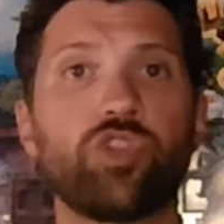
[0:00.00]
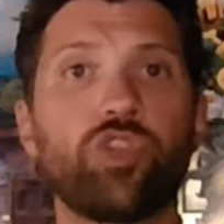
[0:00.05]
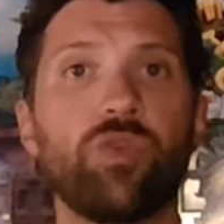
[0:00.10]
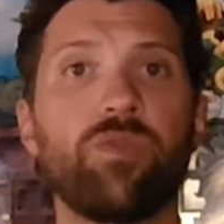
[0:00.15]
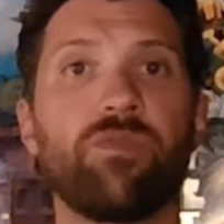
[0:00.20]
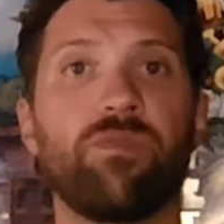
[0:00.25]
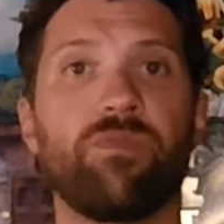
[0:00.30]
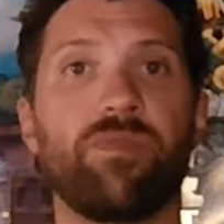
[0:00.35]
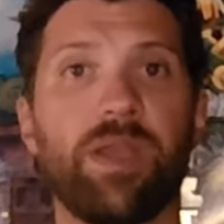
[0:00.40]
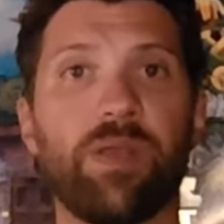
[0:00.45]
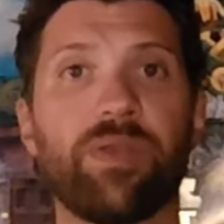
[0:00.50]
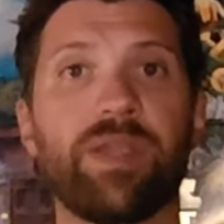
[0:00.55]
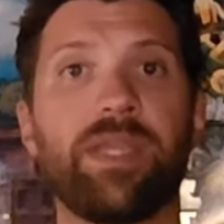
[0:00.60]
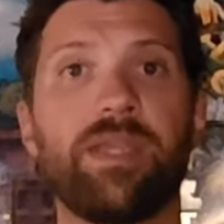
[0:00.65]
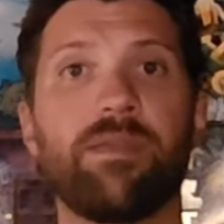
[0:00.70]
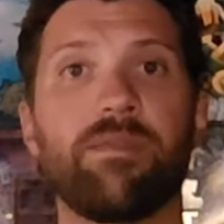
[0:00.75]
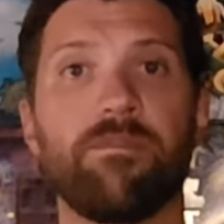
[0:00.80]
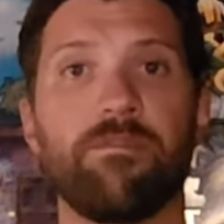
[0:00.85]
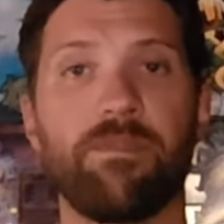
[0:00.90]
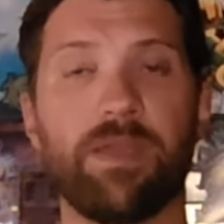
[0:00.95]
are two
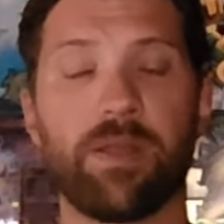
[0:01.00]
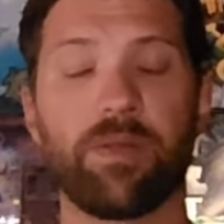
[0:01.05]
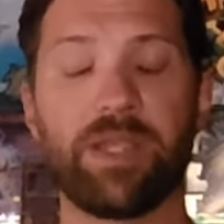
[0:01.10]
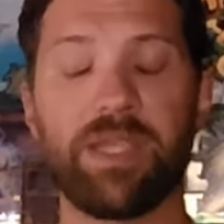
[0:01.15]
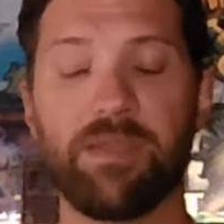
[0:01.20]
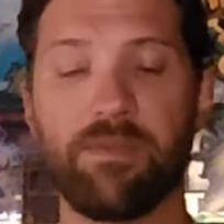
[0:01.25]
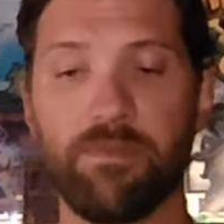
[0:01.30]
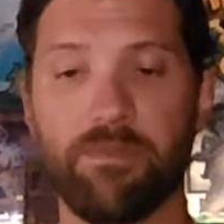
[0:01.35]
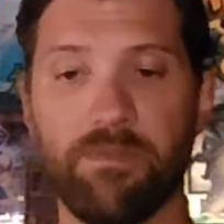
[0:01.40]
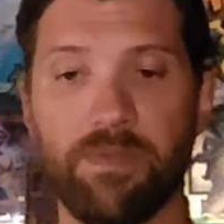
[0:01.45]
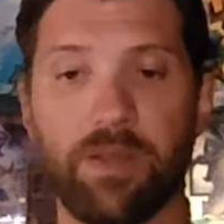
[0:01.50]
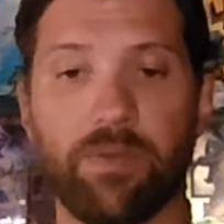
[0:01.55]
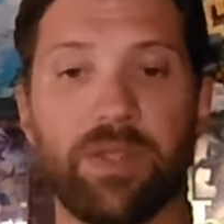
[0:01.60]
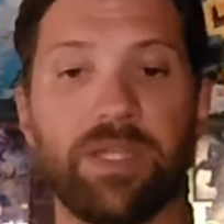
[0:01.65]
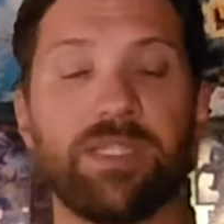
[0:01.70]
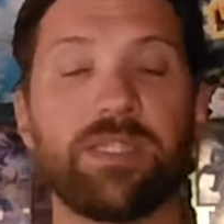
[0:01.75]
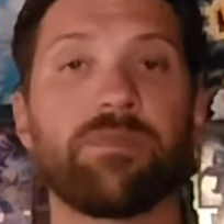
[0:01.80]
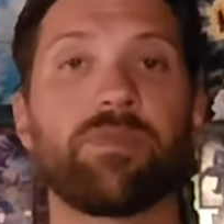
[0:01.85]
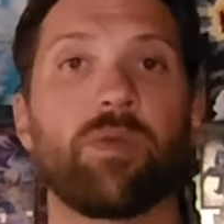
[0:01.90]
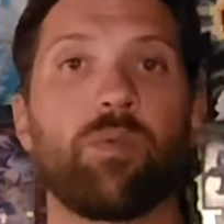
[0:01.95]
very, very, very
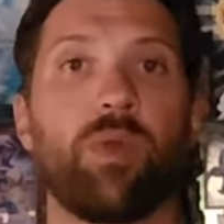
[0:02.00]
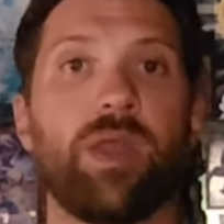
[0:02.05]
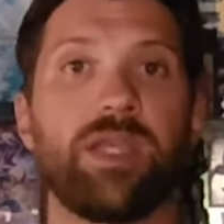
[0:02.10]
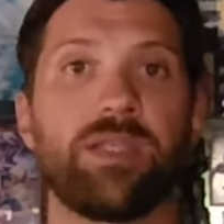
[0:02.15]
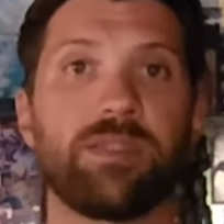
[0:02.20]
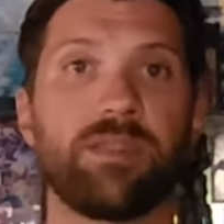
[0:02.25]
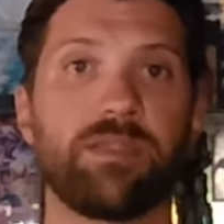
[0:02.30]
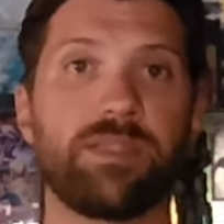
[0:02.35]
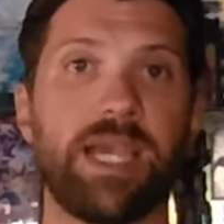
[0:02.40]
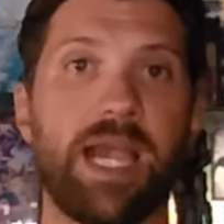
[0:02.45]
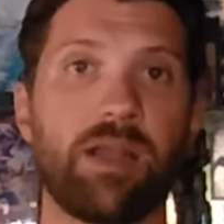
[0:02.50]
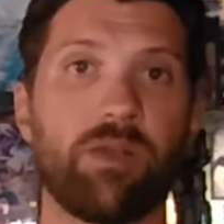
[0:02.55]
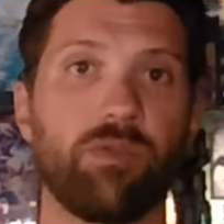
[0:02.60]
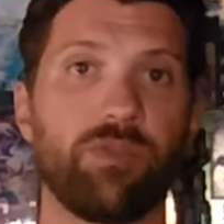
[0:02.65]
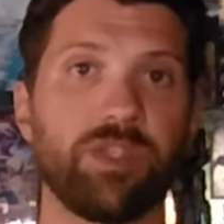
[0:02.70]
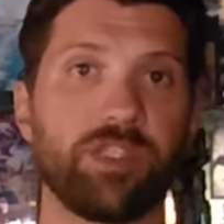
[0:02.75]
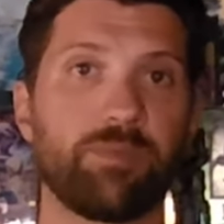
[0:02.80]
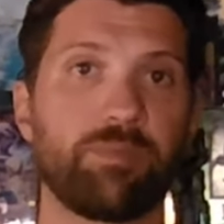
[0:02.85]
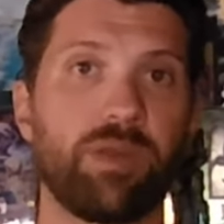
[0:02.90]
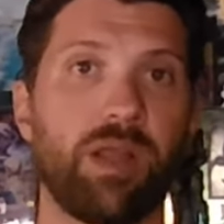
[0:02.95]
different ways to tackle
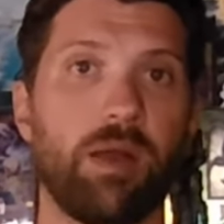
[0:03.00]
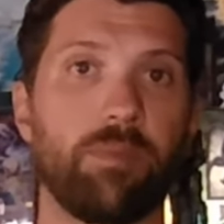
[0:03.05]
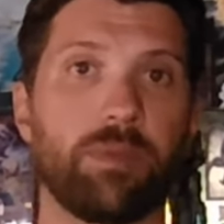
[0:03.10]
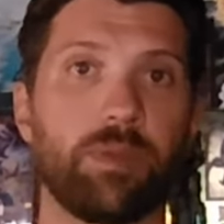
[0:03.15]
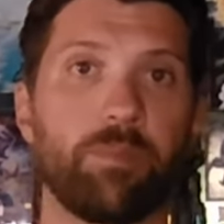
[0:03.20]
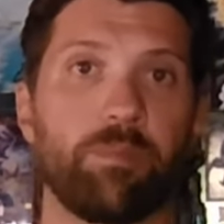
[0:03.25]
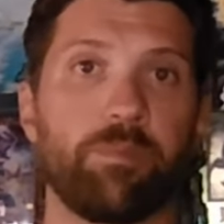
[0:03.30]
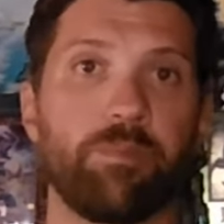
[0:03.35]
this problem.